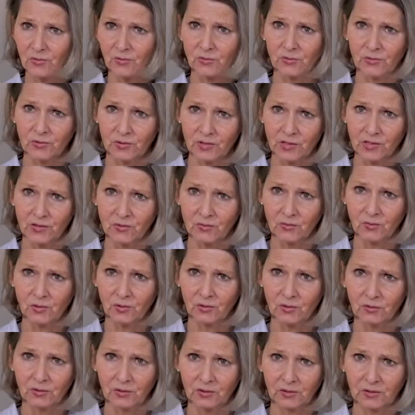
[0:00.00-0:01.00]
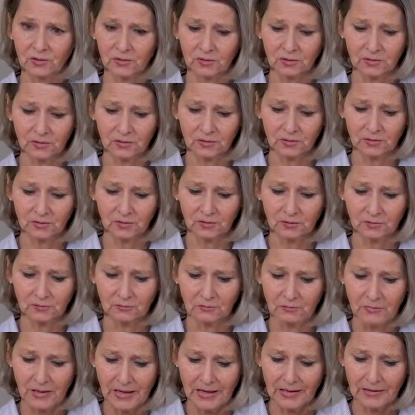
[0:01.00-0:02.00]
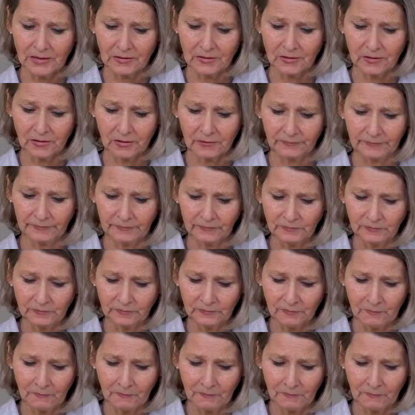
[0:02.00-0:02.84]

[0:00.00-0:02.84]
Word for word: before doing such an examination.